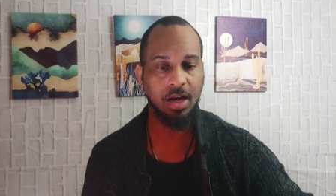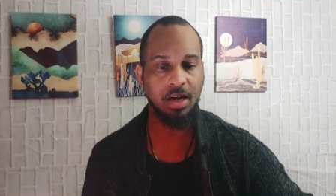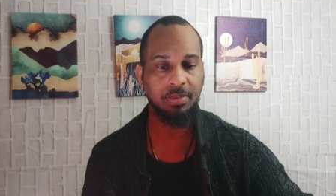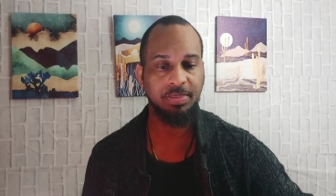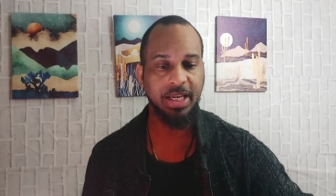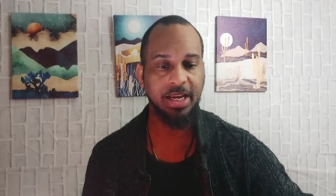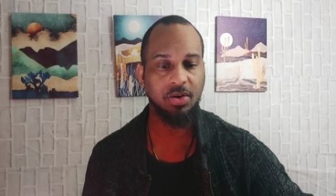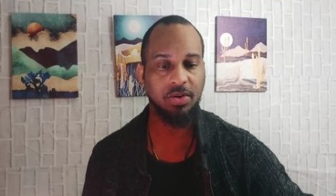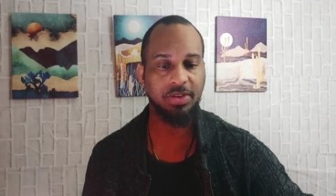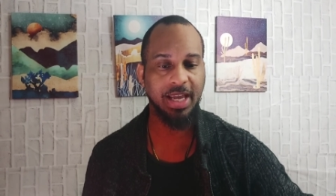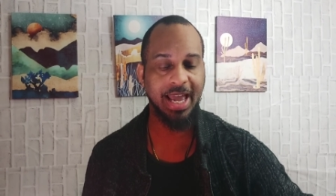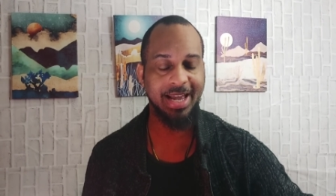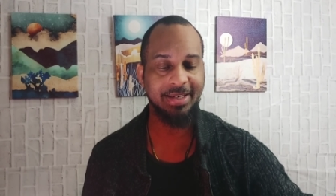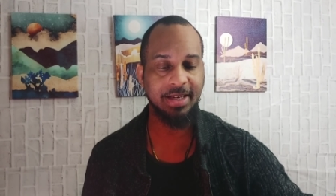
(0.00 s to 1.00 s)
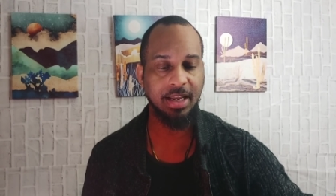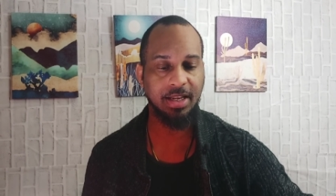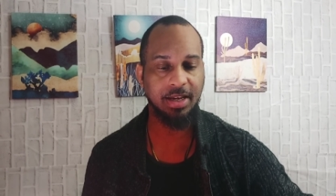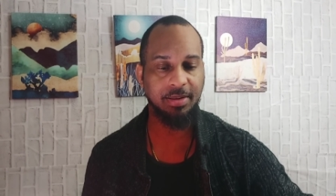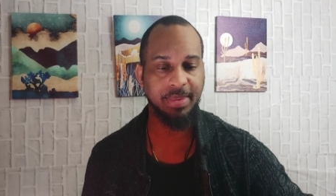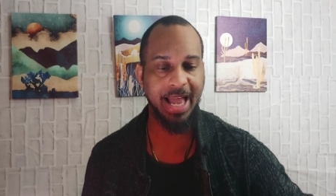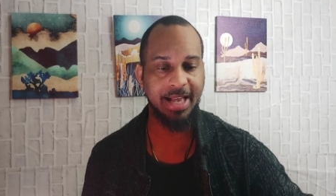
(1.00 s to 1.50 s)
Update on the X L
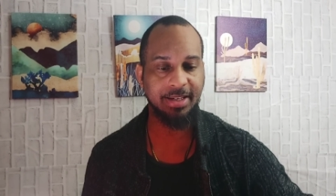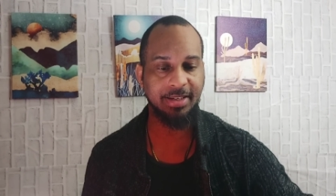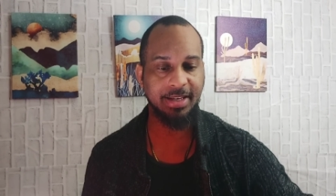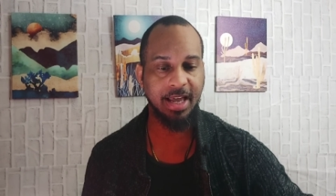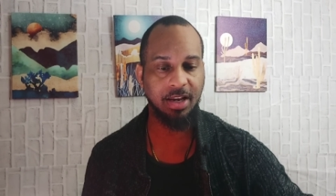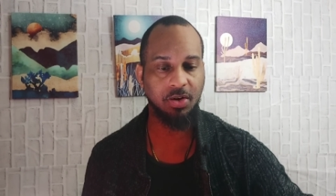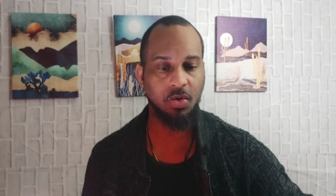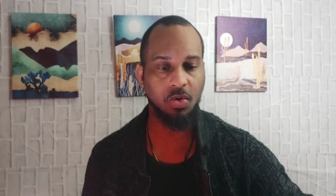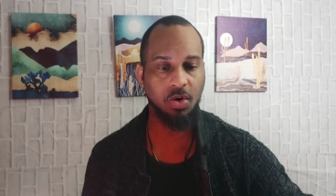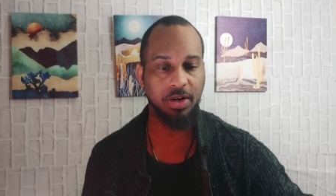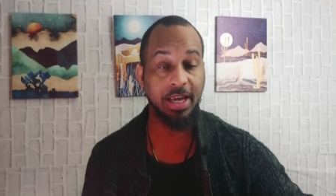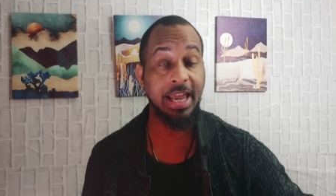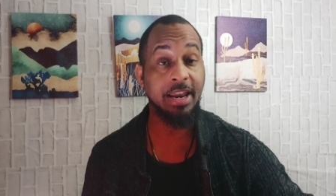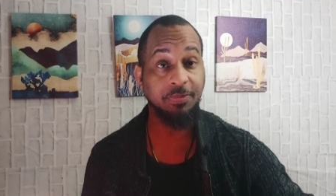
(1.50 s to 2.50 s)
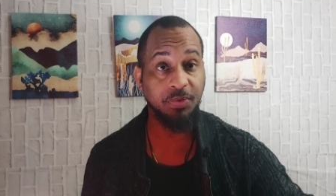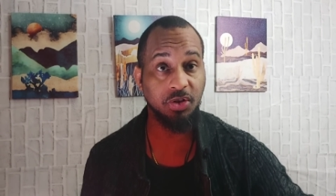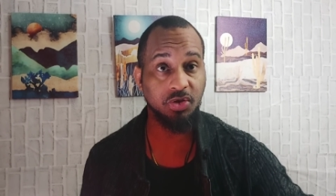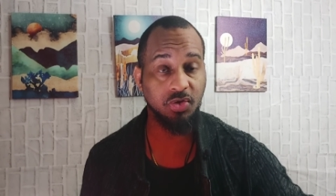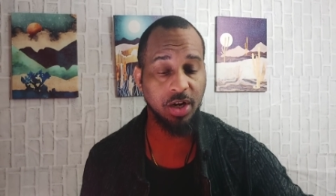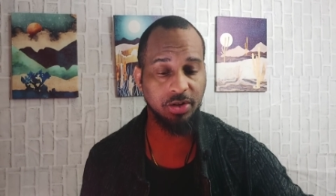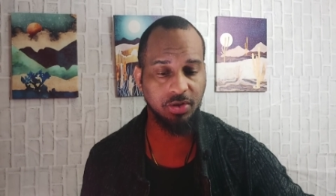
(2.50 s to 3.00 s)
M at Stellar org
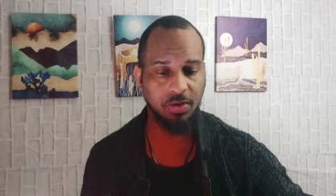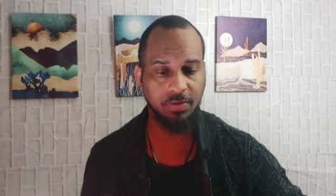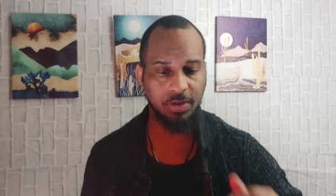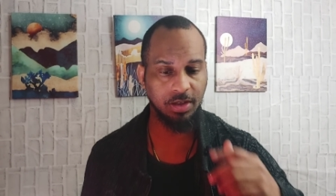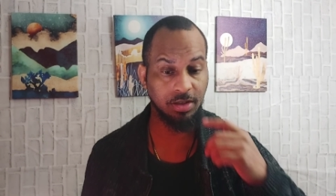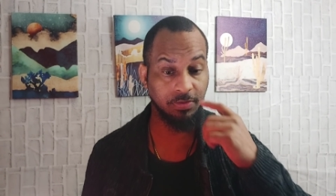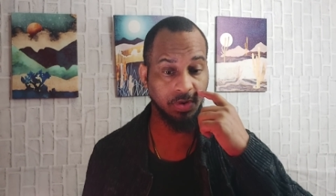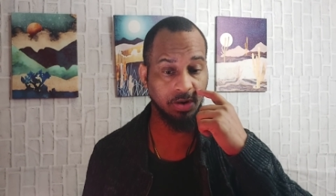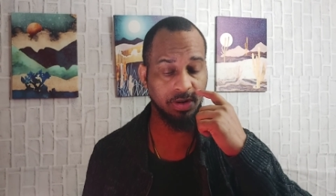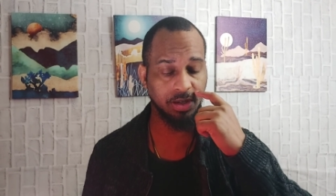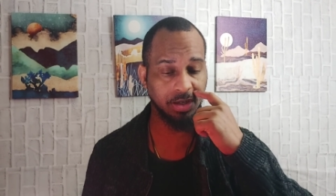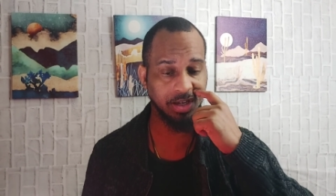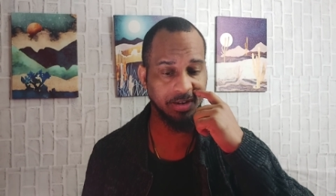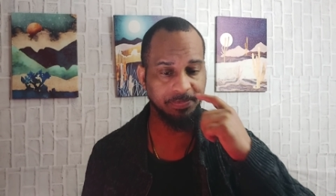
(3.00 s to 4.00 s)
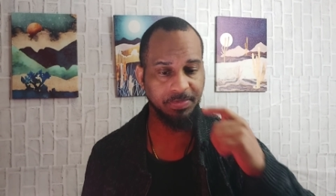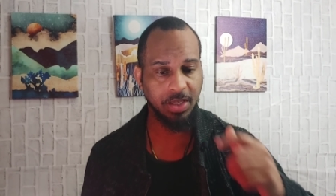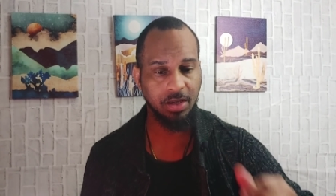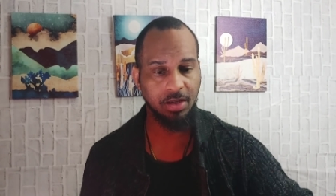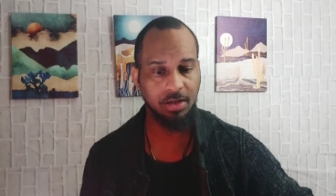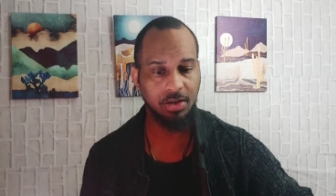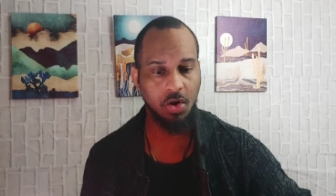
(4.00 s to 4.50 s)
infrastructure. This is very good.
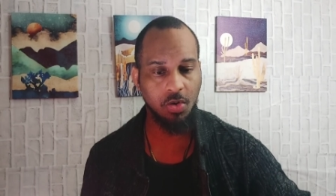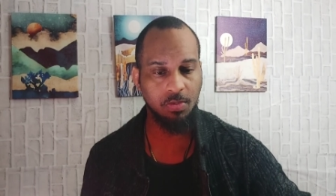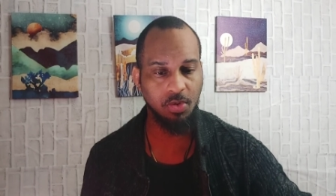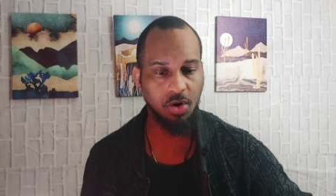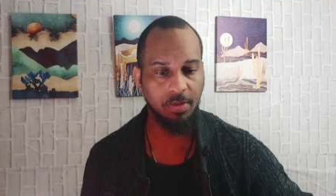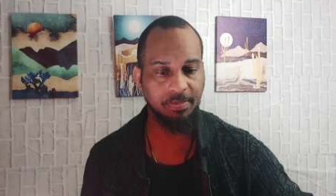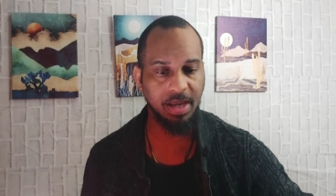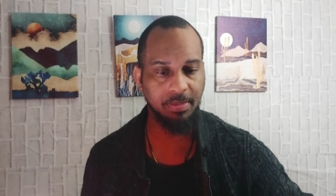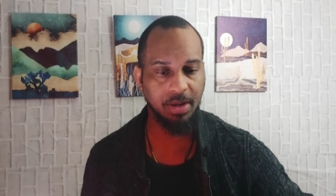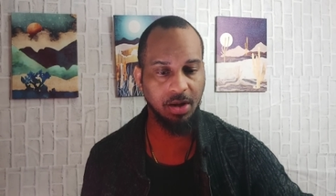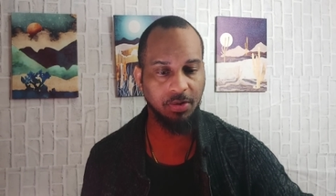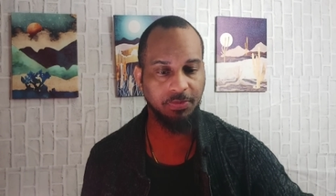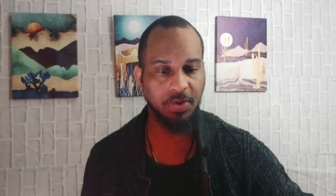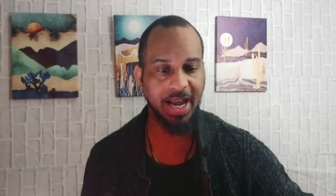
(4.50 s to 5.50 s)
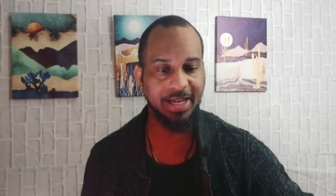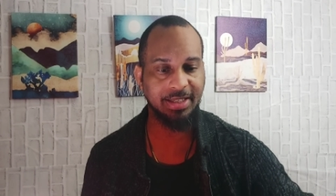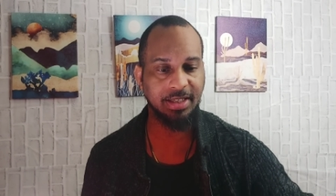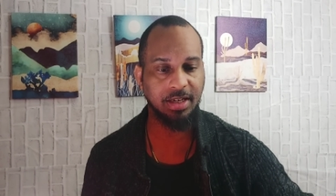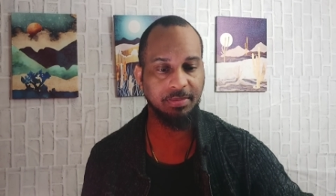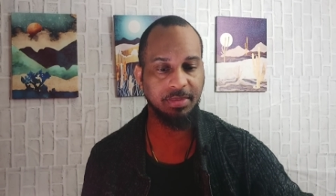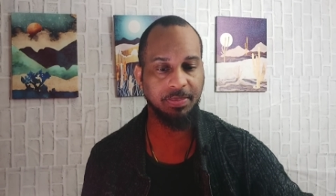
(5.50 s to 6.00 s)
No more memo for
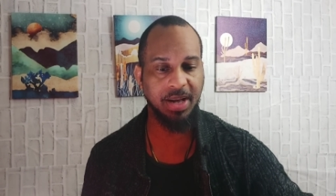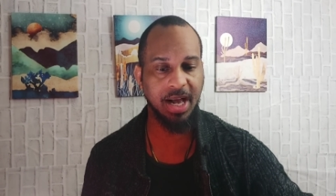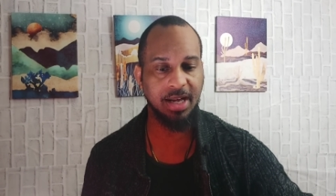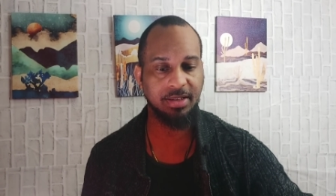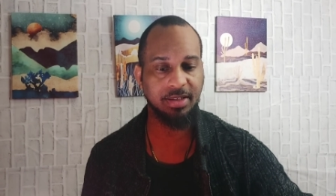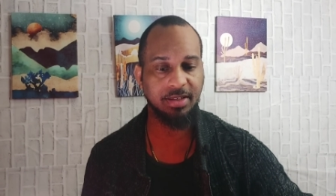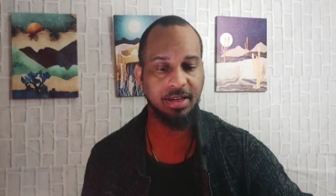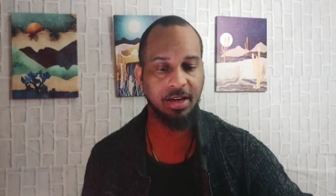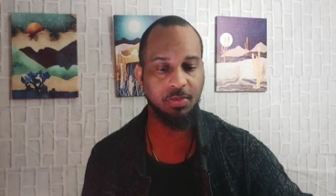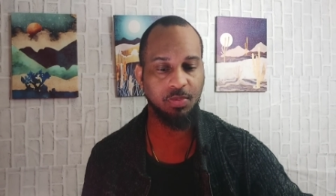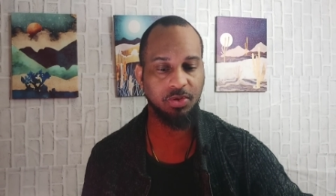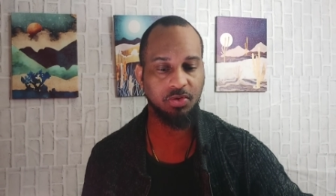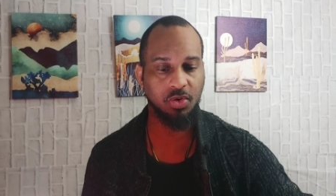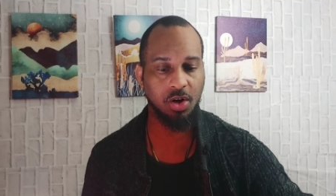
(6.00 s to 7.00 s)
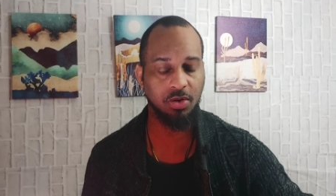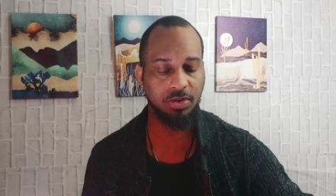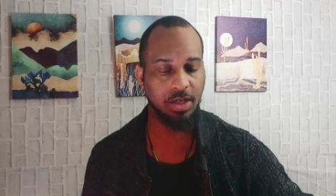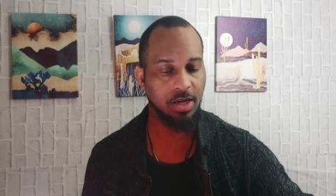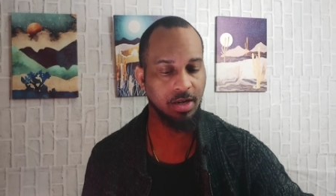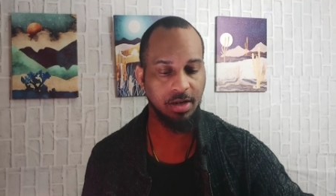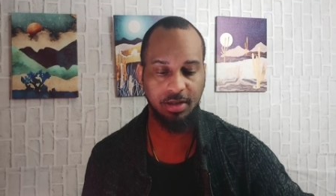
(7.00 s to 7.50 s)
X L M deposits and withdrawals.
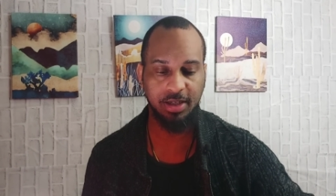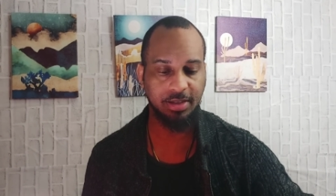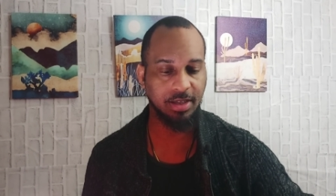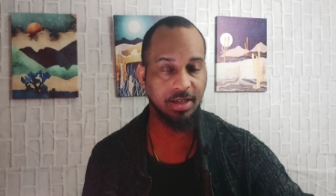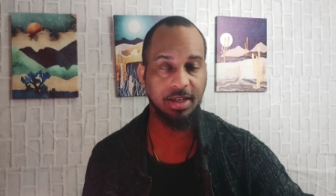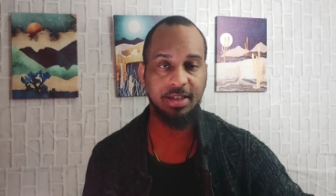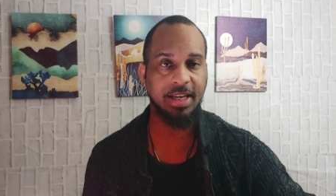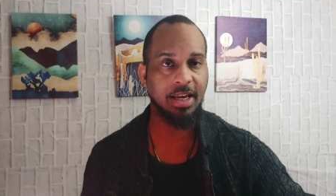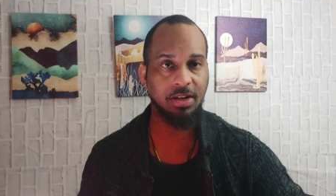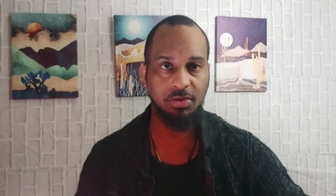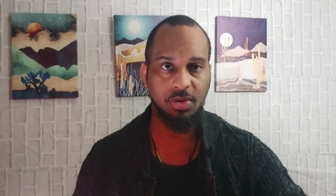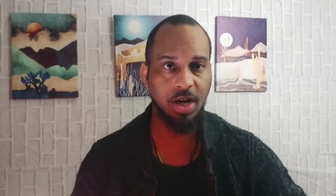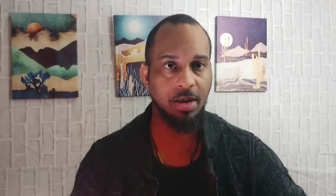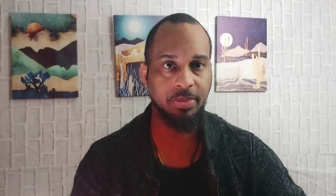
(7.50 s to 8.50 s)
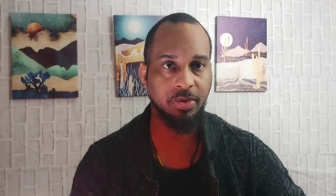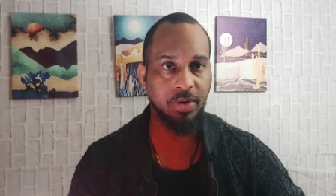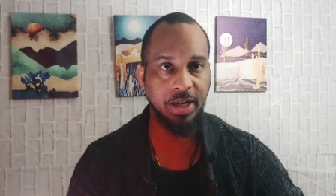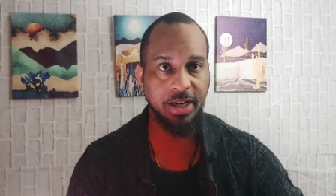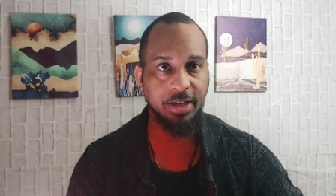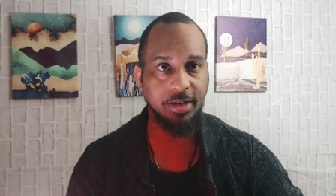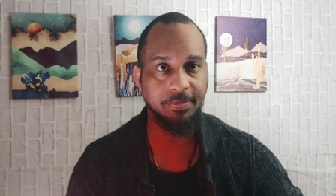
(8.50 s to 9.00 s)
Listen, continue to
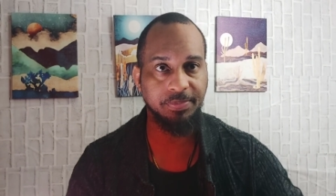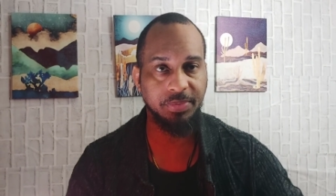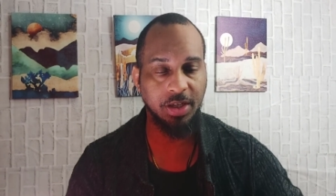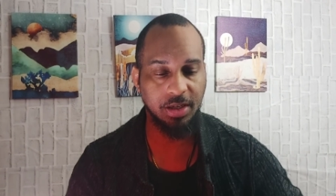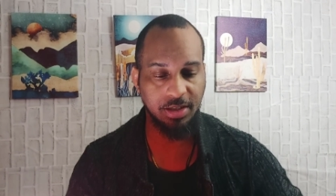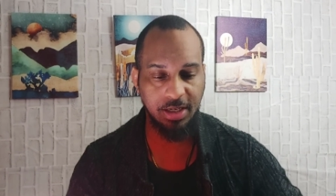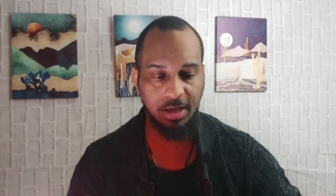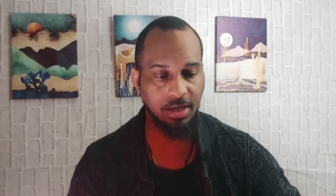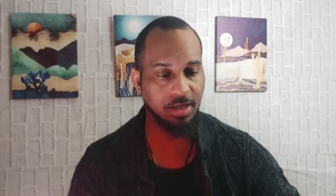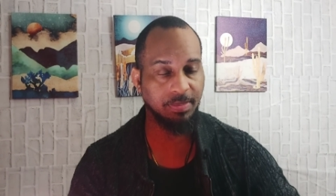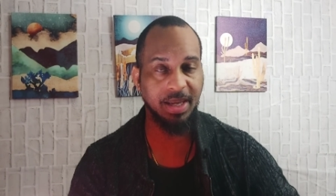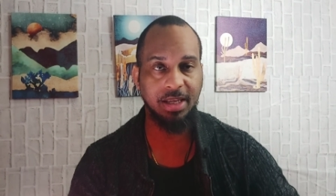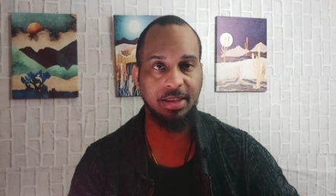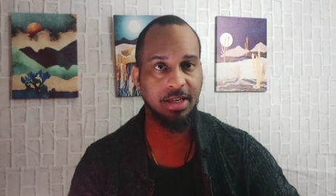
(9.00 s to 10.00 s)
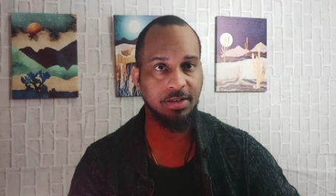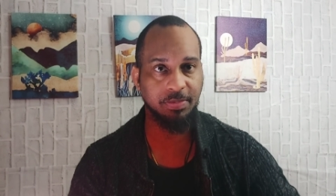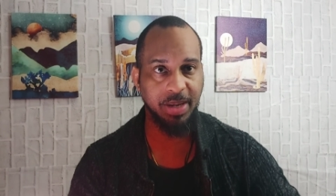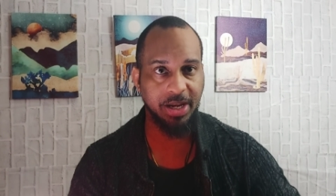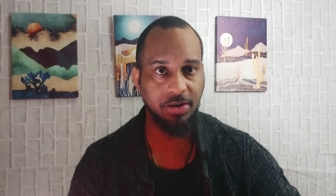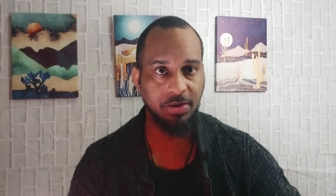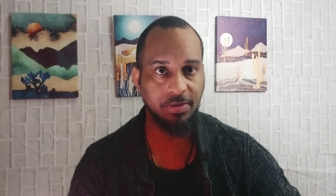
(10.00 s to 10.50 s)
upgrade. Continue to make things
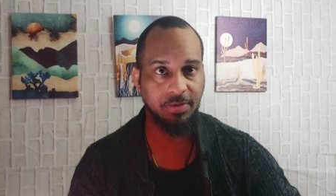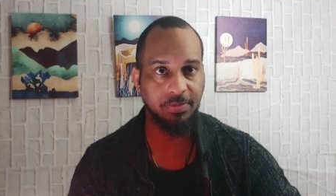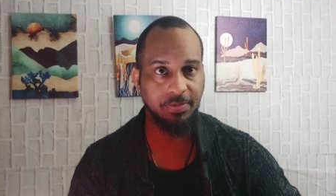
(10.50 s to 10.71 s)
better.